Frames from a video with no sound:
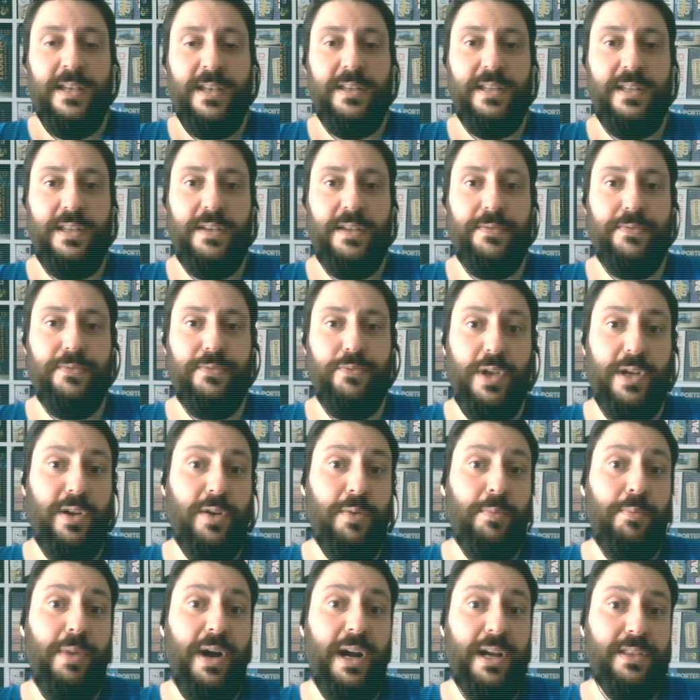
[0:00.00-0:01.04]
If we
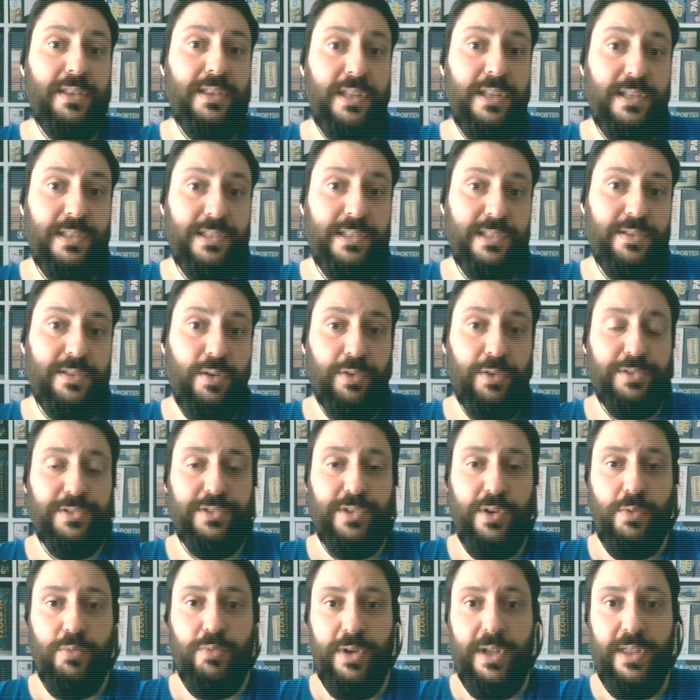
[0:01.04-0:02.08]
combine this
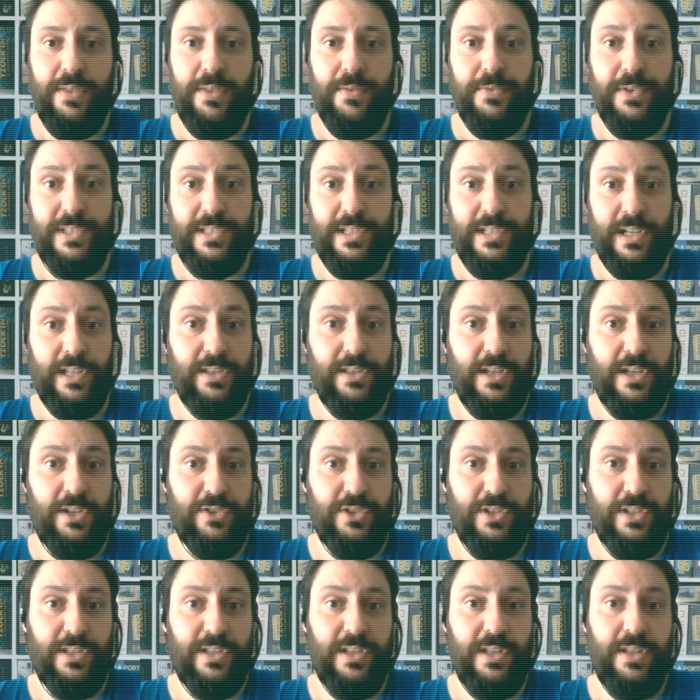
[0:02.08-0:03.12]
also with
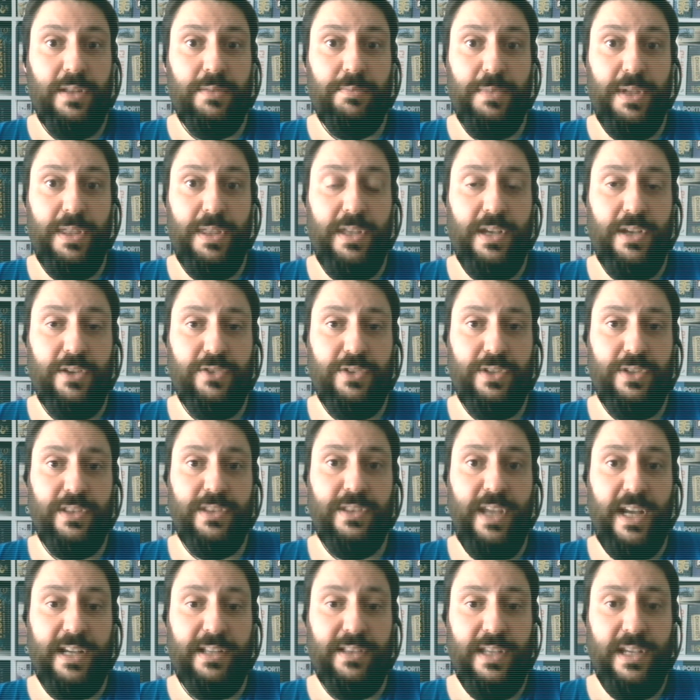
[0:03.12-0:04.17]
facilitation and mediation
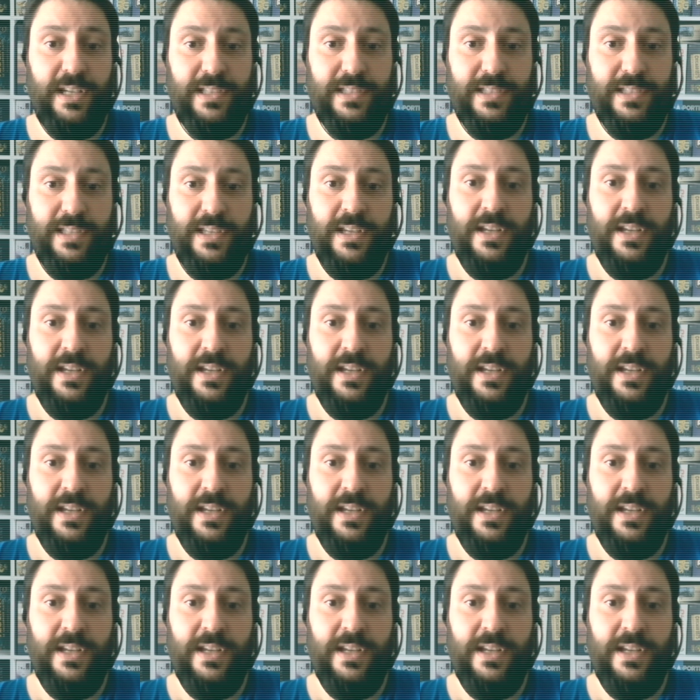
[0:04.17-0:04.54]
techniques